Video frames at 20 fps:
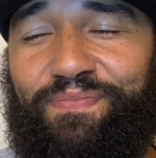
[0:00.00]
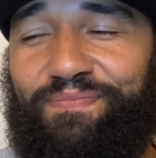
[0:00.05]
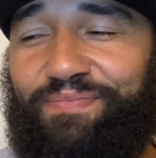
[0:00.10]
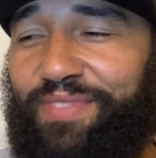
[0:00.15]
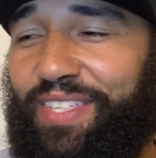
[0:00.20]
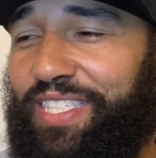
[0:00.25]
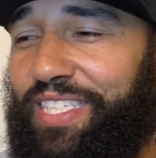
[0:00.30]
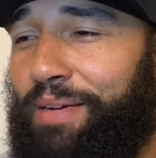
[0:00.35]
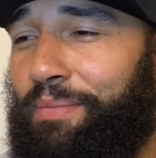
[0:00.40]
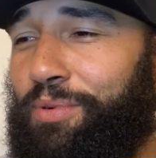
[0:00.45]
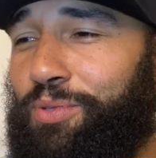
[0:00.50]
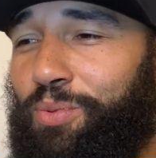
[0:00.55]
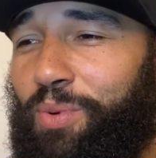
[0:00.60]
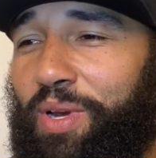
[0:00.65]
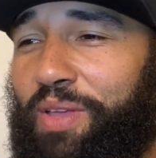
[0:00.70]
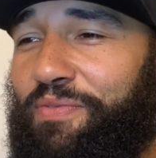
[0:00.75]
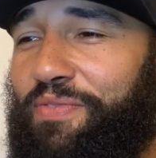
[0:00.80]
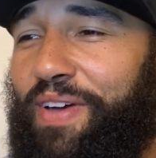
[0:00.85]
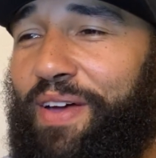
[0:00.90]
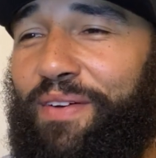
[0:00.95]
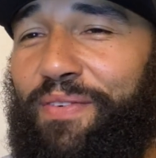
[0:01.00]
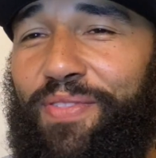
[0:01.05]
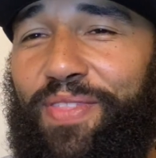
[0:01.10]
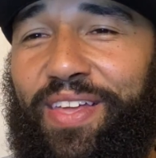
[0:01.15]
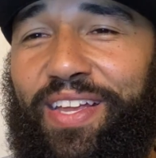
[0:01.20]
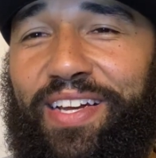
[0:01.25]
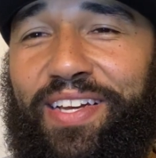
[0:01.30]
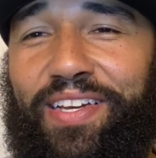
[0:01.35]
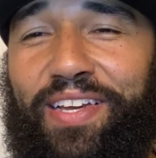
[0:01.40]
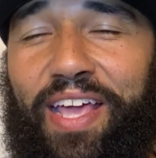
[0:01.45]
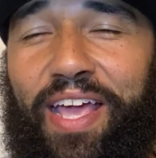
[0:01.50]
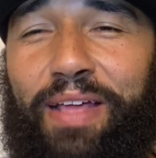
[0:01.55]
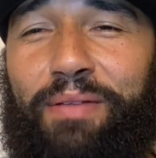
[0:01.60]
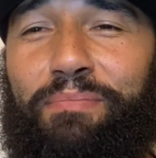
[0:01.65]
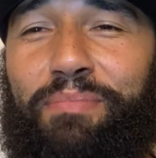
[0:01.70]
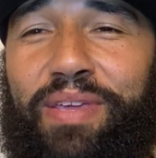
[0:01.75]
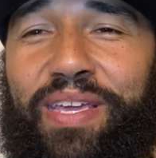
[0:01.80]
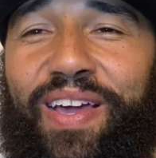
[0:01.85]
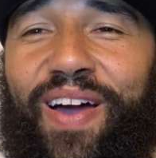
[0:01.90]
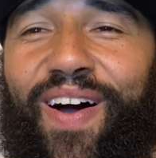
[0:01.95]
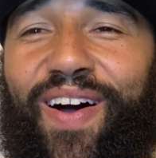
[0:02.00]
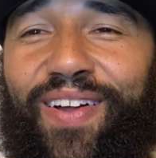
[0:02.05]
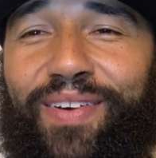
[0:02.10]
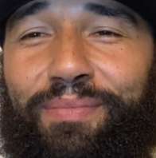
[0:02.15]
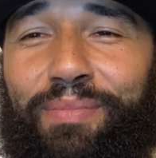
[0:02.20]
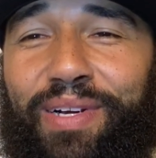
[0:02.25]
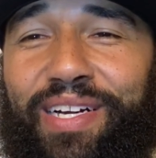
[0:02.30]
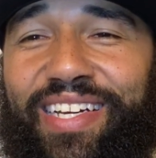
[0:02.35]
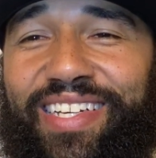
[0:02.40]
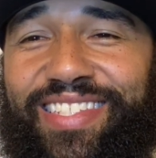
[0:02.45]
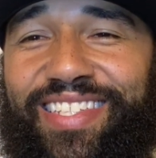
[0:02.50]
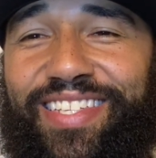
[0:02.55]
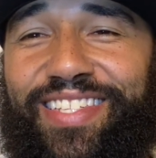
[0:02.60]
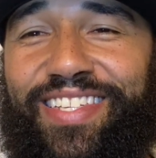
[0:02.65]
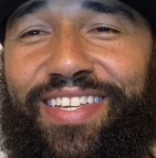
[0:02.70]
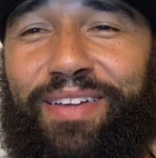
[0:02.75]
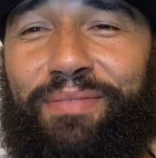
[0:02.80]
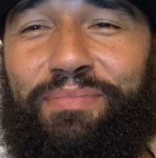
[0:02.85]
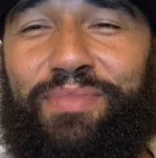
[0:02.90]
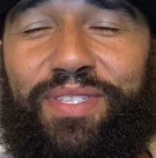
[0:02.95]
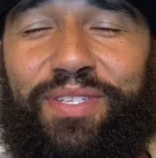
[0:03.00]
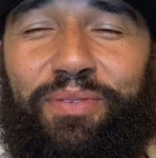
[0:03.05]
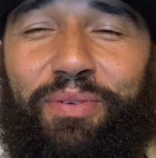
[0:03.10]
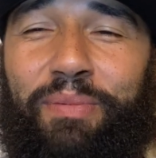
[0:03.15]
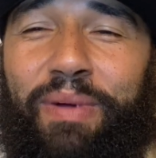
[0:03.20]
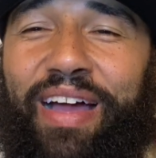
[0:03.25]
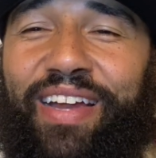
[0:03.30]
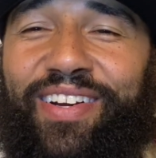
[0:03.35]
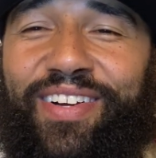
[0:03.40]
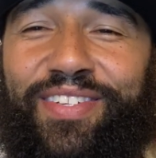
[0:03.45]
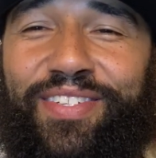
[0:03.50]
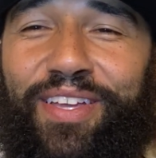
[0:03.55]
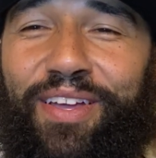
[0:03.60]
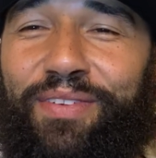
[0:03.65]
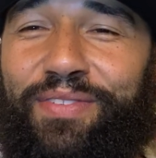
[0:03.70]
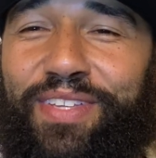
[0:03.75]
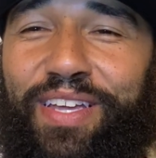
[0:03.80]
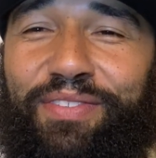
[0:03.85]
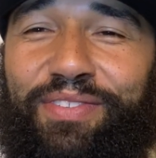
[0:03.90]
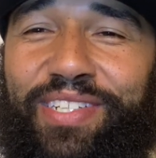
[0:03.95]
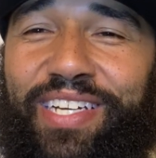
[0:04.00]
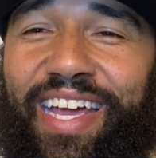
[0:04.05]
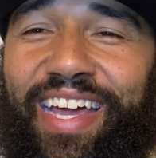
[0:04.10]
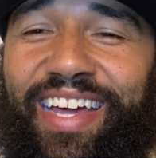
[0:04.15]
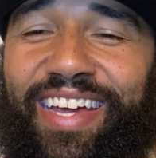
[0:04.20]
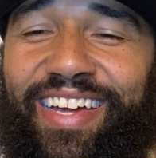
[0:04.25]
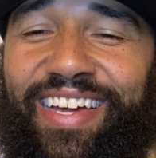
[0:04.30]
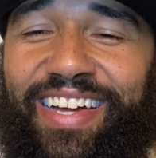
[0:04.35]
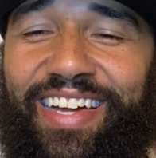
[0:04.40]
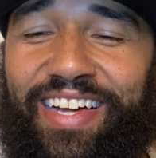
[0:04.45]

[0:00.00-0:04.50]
December 25th and beyond, because it's something to remind ourselves every day.